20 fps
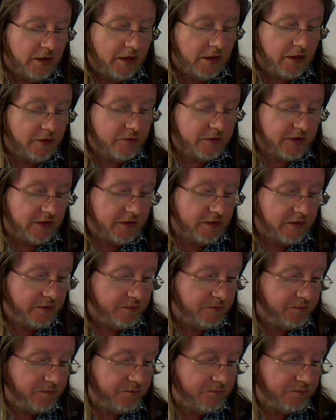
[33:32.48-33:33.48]
Okay,
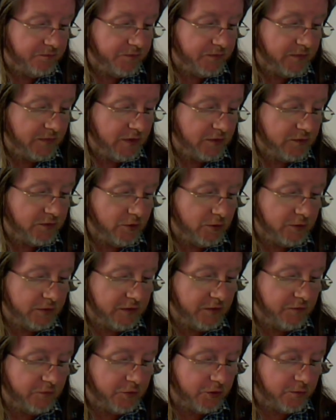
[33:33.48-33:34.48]

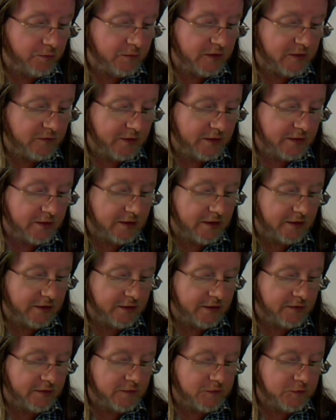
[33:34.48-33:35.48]
Torgny from Svedala
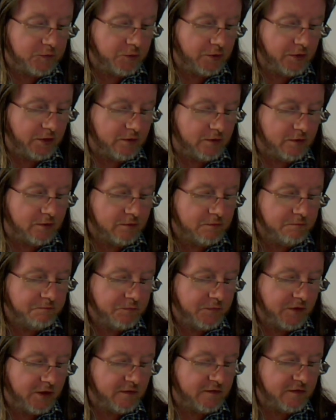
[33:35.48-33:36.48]
in Sweden
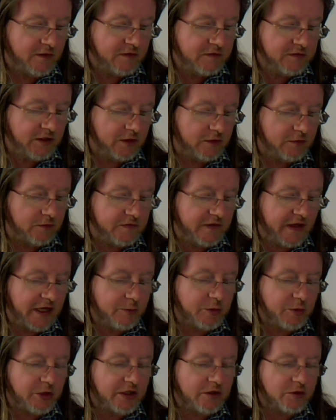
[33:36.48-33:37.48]
is asking us how
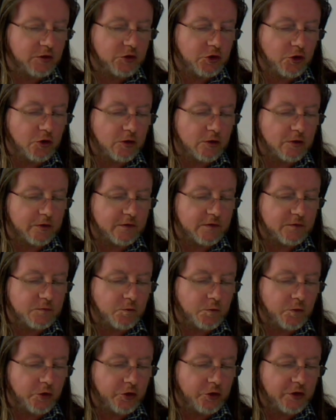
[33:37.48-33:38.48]
many controllers
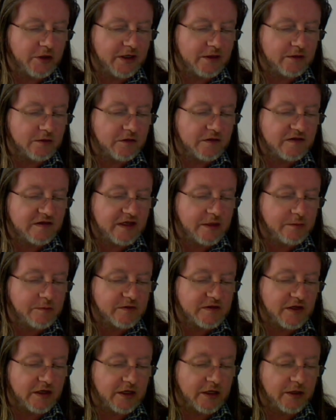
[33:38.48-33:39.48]
work at the same
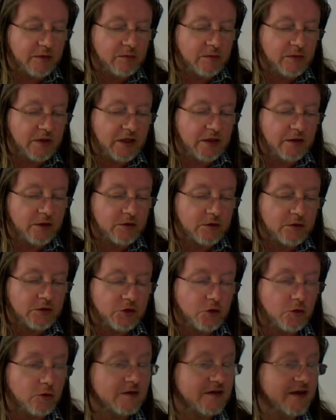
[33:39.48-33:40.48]
time in a
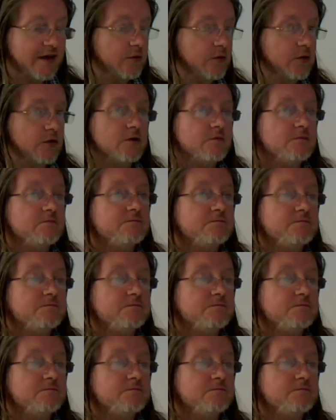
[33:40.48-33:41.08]
control tower.